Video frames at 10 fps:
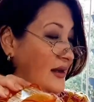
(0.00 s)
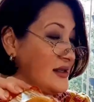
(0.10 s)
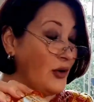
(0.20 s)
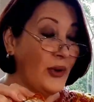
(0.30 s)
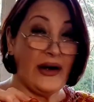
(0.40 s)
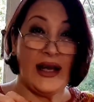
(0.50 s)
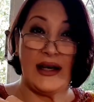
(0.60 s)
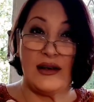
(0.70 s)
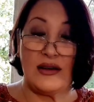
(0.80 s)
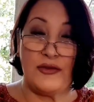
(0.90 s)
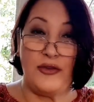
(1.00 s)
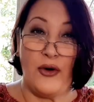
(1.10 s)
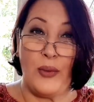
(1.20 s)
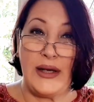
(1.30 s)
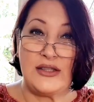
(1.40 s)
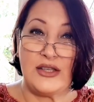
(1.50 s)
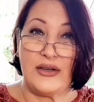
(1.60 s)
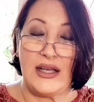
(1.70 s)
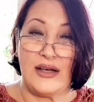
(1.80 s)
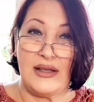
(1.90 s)
So we're heading for winter
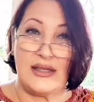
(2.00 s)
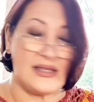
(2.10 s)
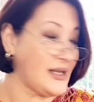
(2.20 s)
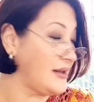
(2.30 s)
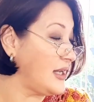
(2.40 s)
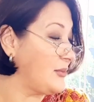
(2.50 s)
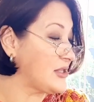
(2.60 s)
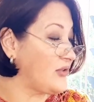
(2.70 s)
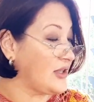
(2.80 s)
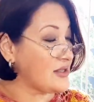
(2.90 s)
here in the Southern Hemisphere.